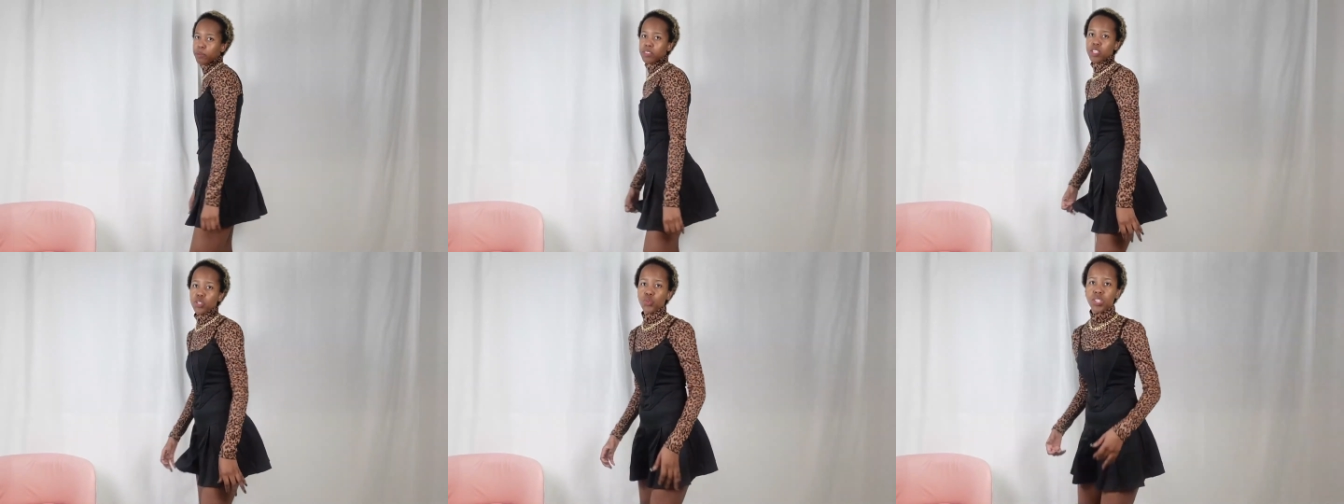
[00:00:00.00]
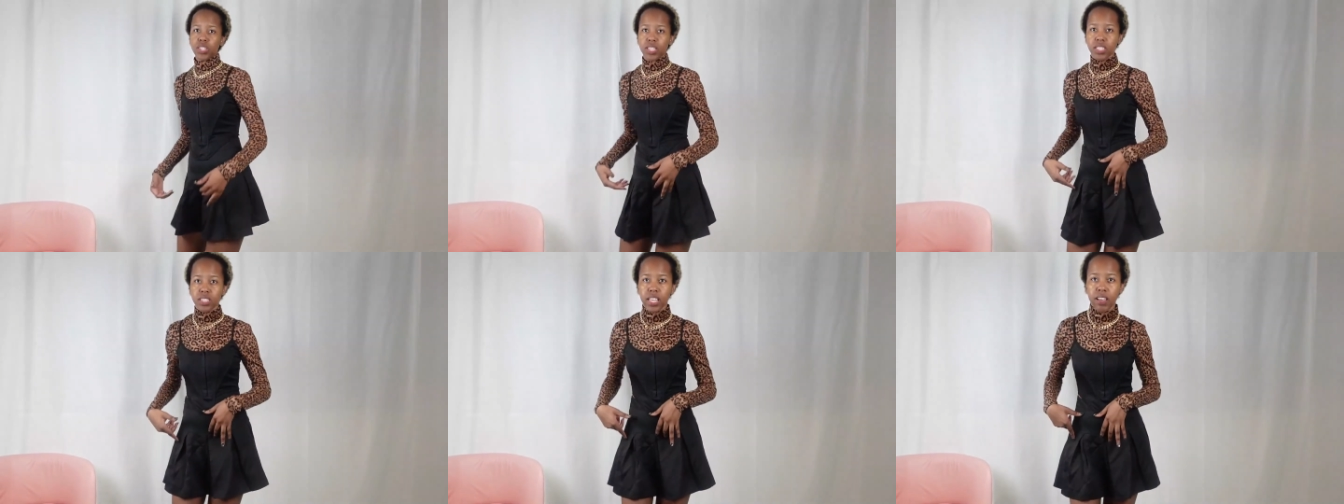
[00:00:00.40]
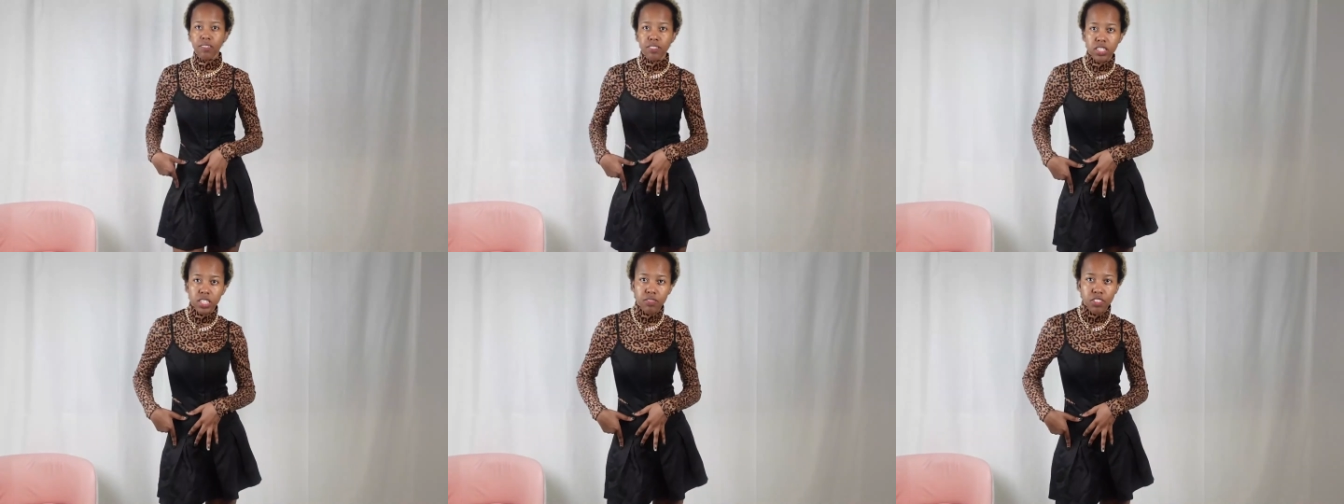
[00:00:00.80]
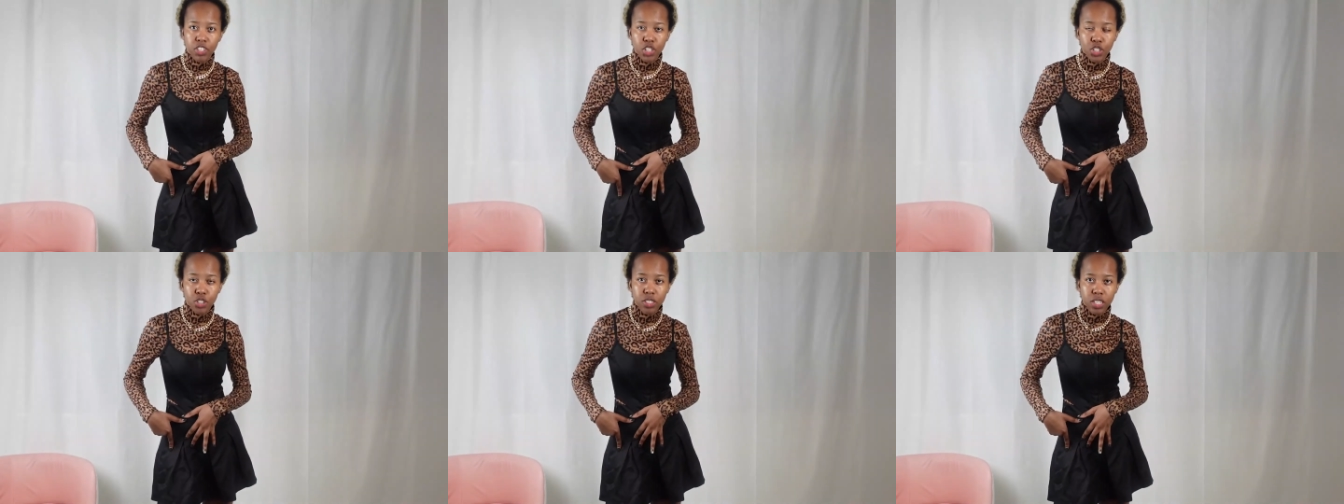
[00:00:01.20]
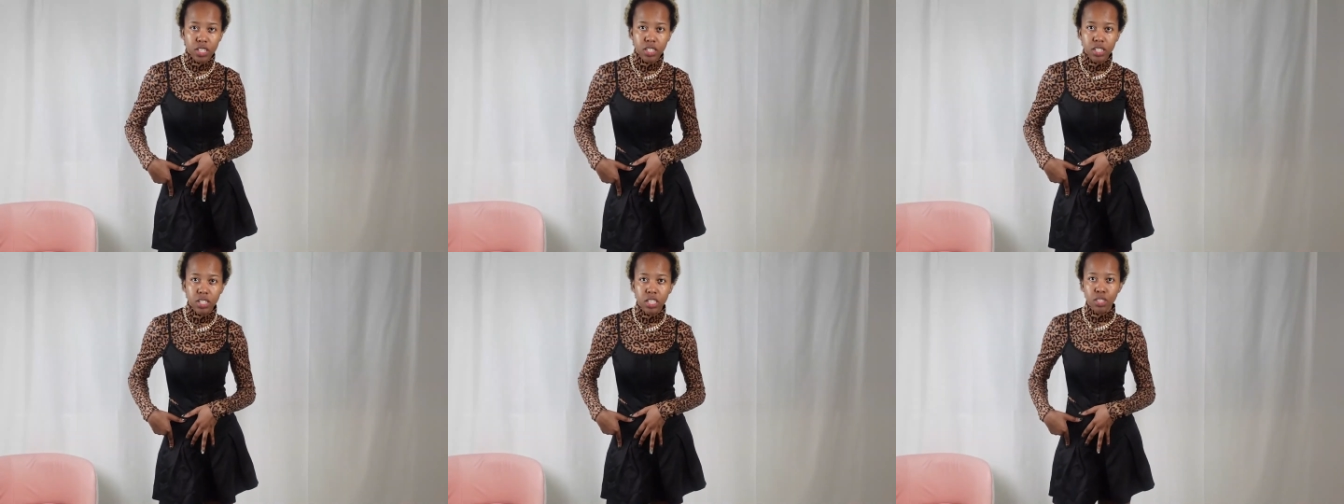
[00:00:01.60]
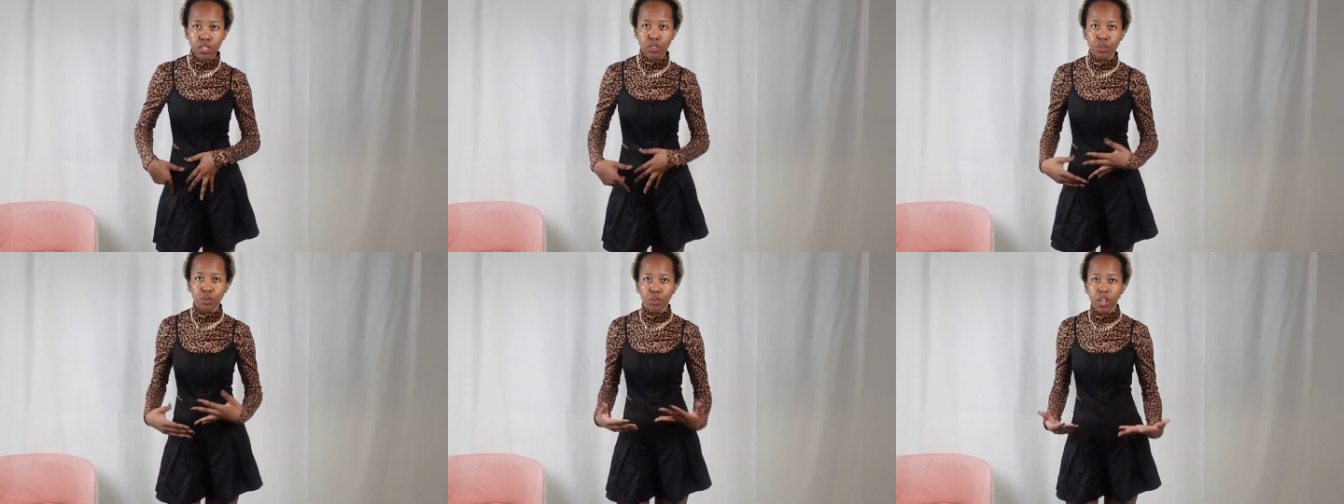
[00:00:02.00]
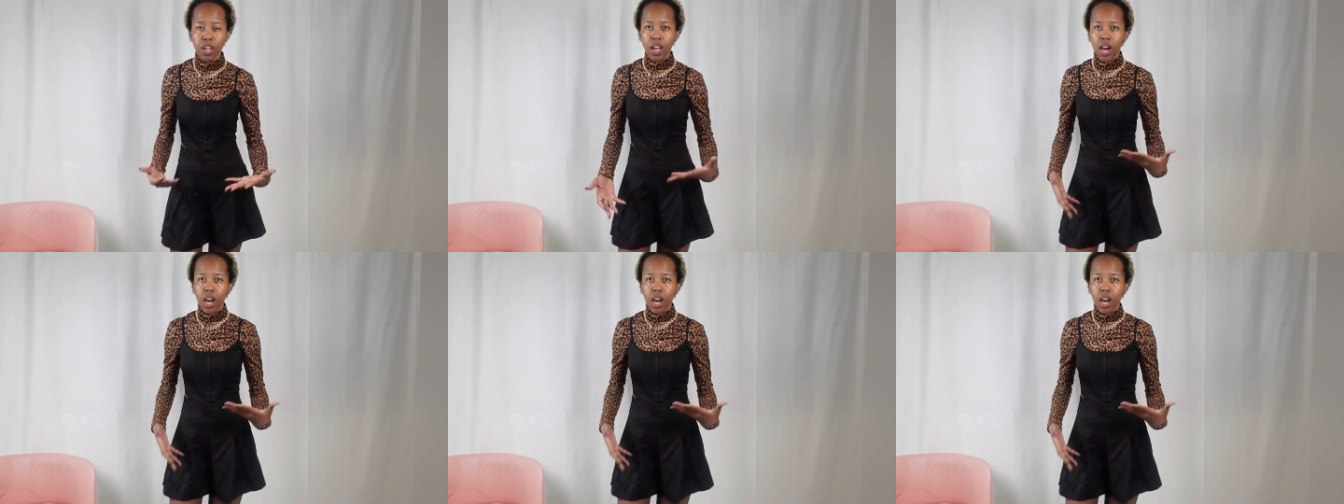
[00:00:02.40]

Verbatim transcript: but this one doesn't have safety shorts underneath so